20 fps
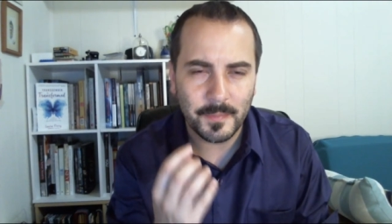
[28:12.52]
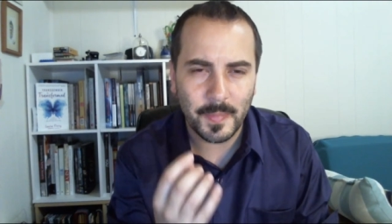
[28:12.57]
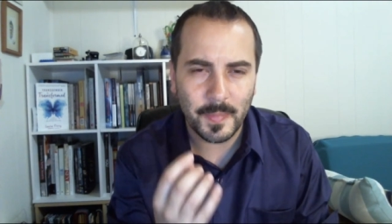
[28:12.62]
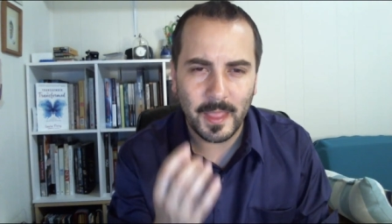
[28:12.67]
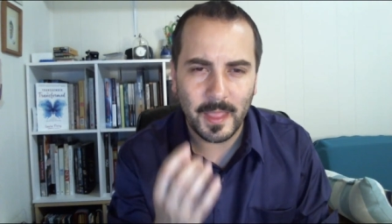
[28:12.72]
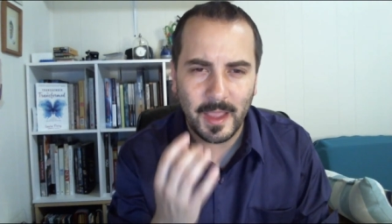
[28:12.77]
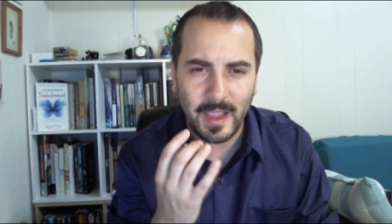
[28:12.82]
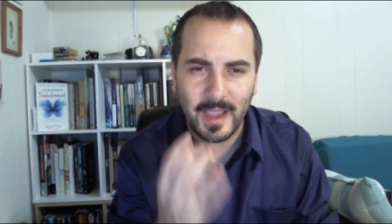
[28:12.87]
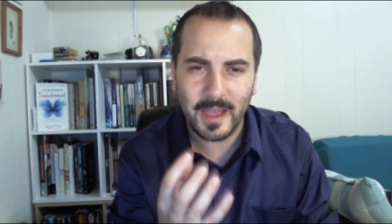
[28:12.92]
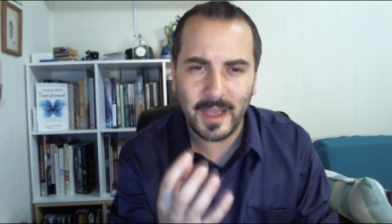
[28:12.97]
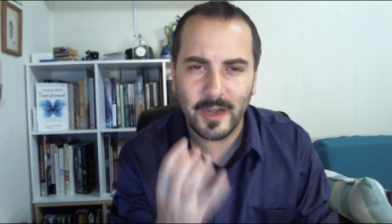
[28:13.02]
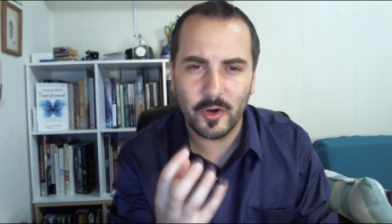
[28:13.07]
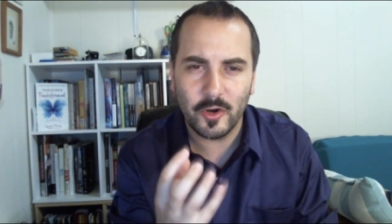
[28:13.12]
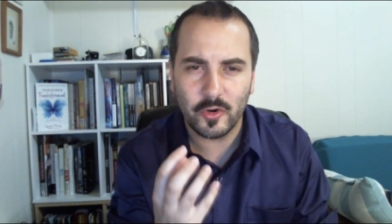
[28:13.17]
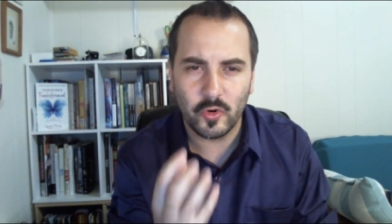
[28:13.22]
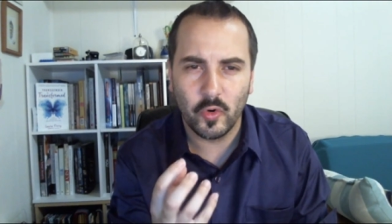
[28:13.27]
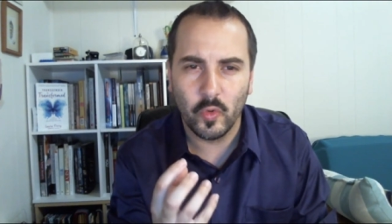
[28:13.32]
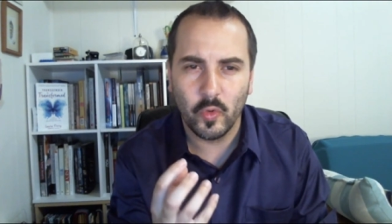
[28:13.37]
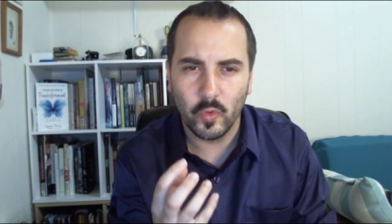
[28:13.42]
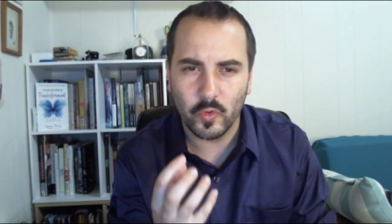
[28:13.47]
at our
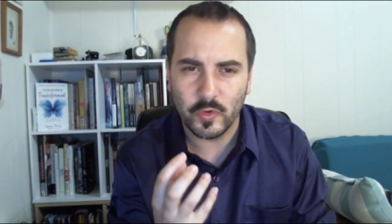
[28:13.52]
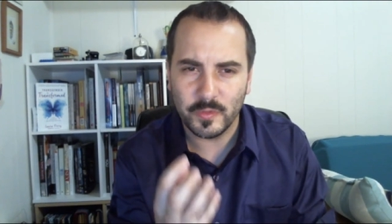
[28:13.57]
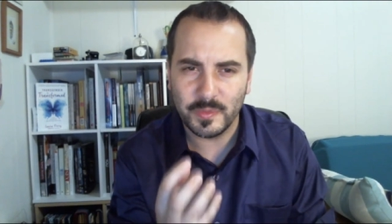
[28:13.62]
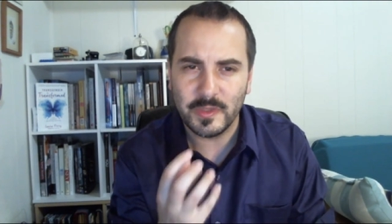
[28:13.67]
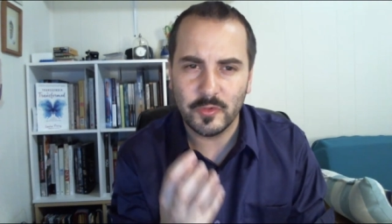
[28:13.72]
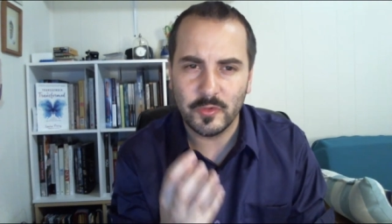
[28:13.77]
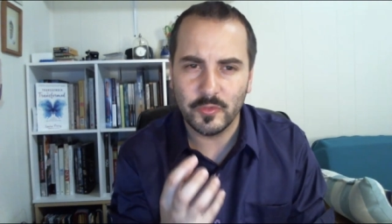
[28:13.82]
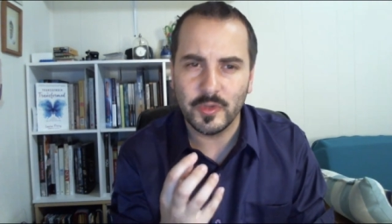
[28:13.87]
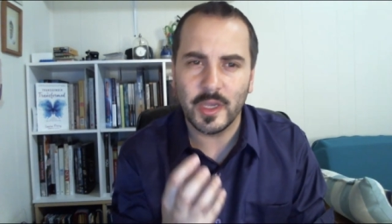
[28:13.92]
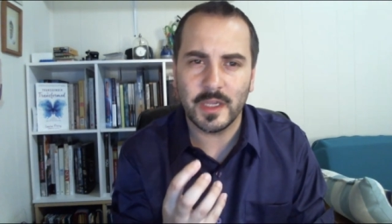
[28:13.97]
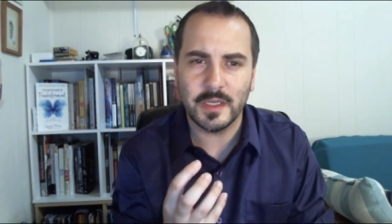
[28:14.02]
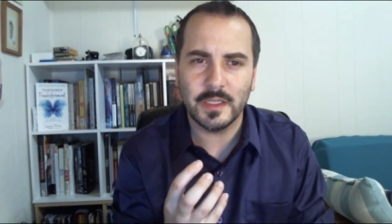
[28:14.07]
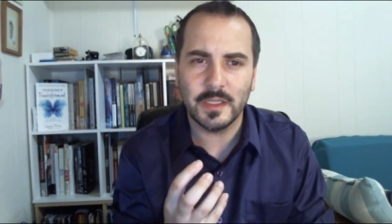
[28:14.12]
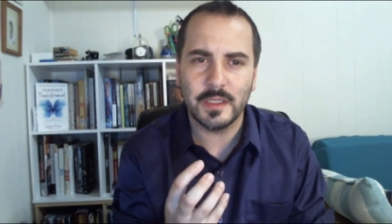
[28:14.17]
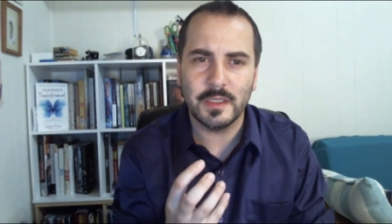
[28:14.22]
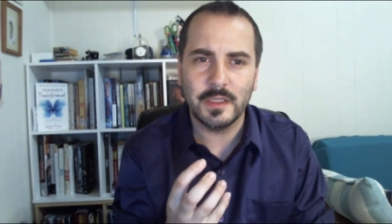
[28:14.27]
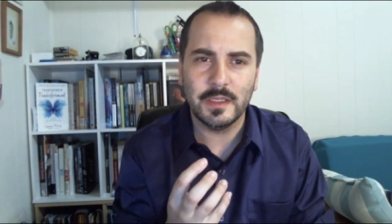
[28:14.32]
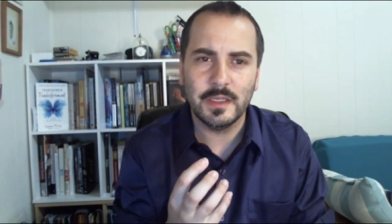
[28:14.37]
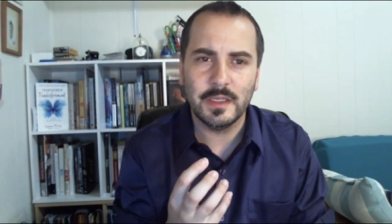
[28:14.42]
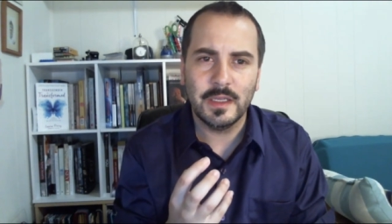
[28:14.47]
core, to be united
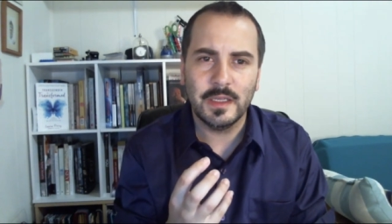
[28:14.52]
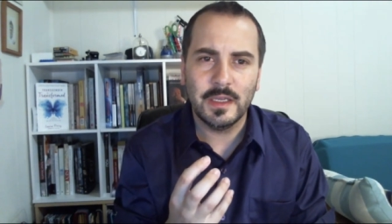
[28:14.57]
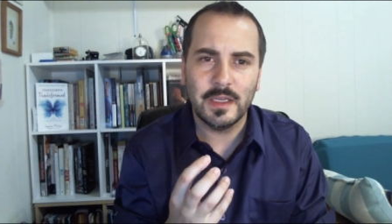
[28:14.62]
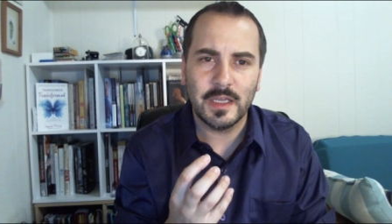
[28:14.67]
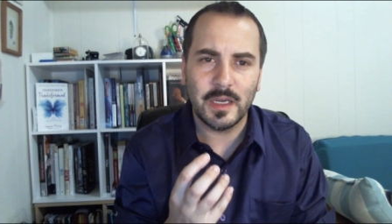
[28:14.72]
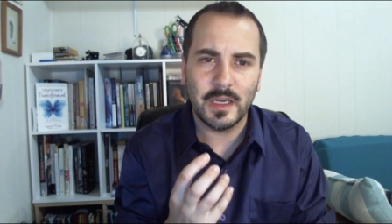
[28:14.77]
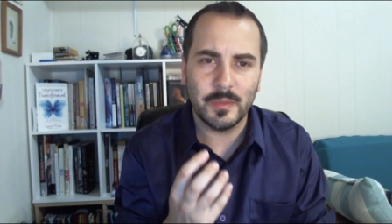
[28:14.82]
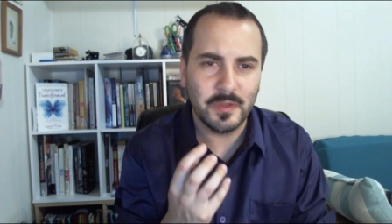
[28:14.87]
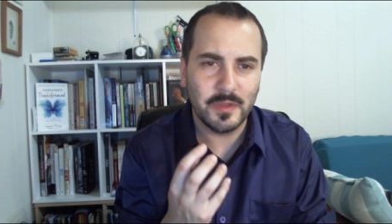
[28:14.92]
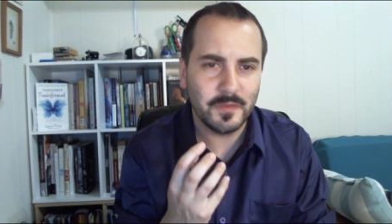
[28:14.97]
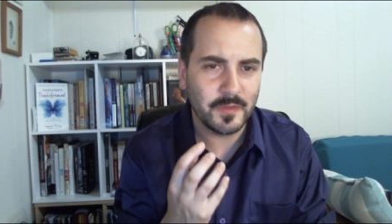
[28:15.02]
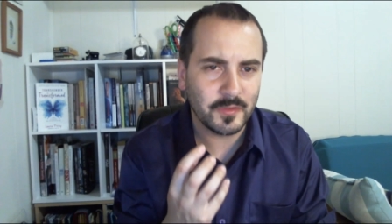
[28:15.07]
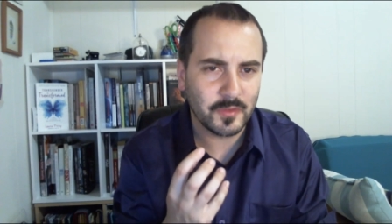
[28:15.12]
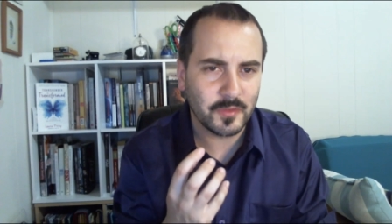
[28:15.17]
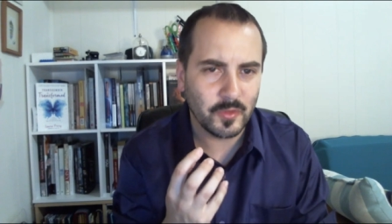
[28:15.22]
and I believe that's